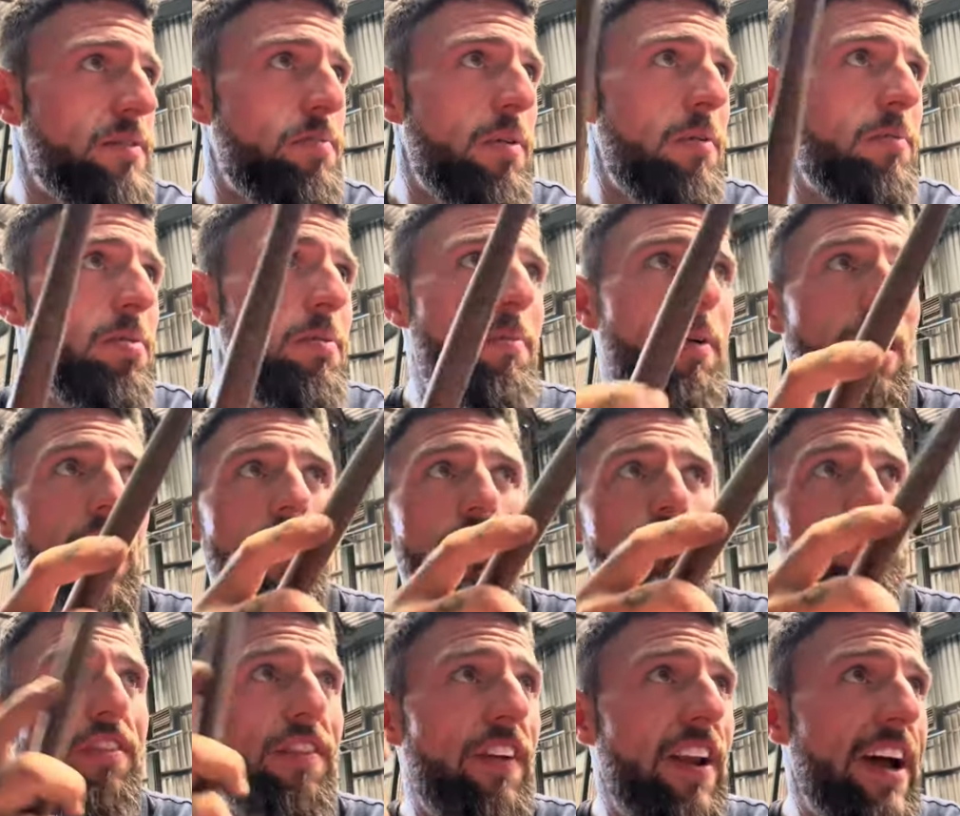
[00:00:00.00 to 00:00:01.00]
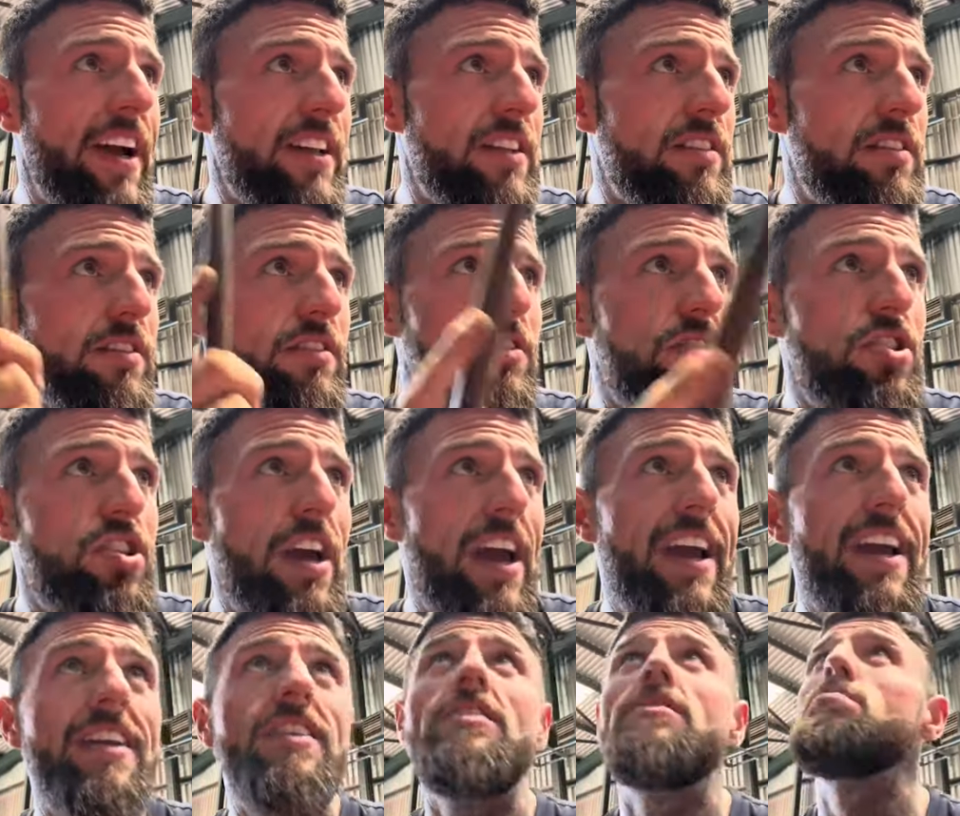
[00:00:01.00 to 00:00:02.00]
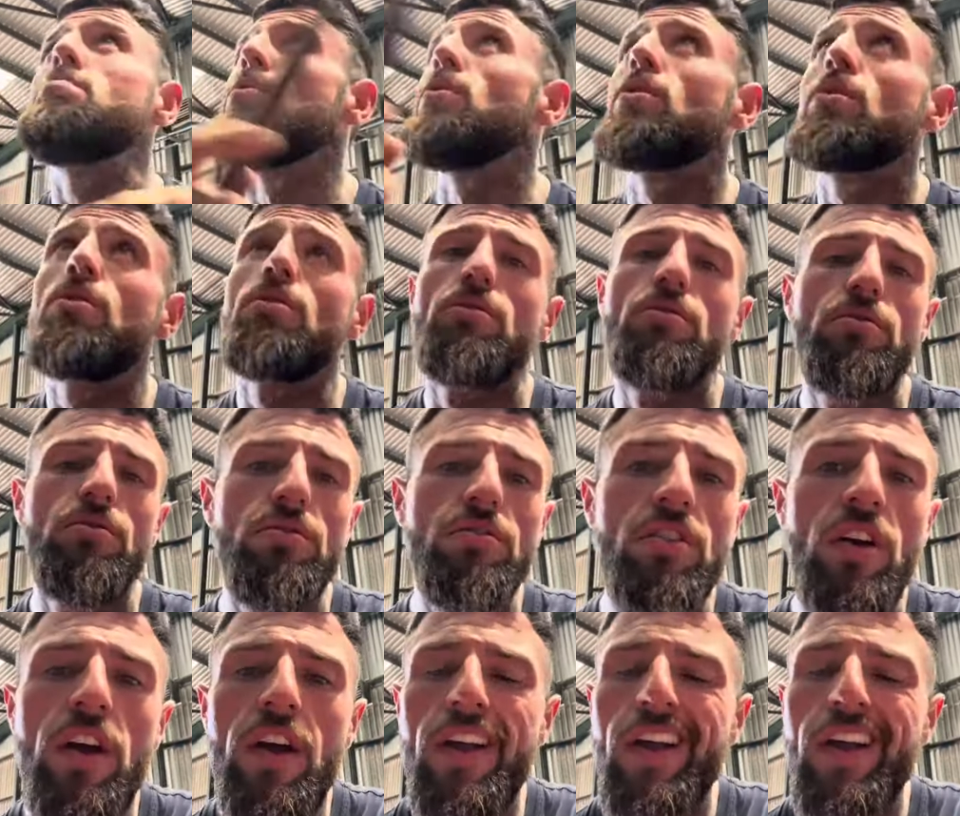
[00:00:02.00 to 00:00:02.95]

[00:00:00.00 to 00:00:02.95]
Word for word: bumper bars, reflectors, chains, buckles,